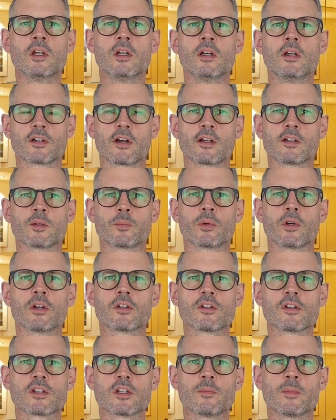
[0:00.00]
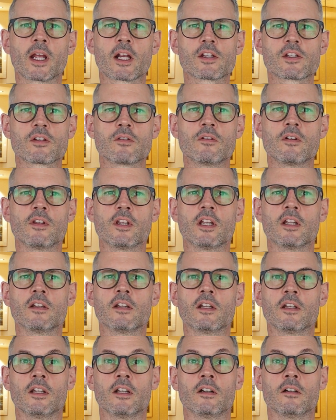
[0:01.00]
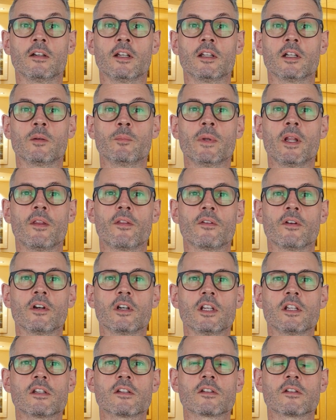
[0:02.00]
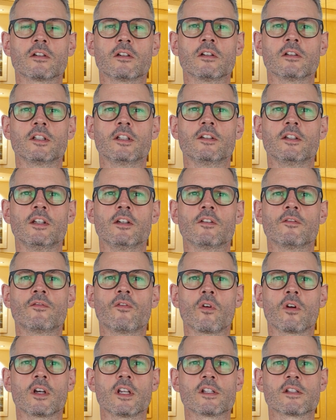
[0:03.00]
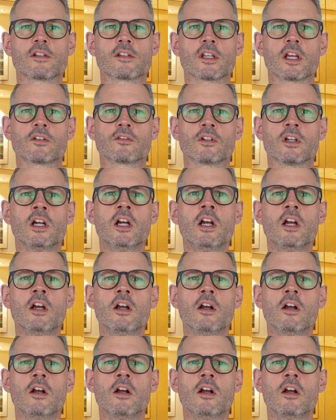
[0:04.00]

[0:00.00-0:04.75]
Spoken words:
starting to purchase in Mexico and in their mid 30s, early 40s, etc.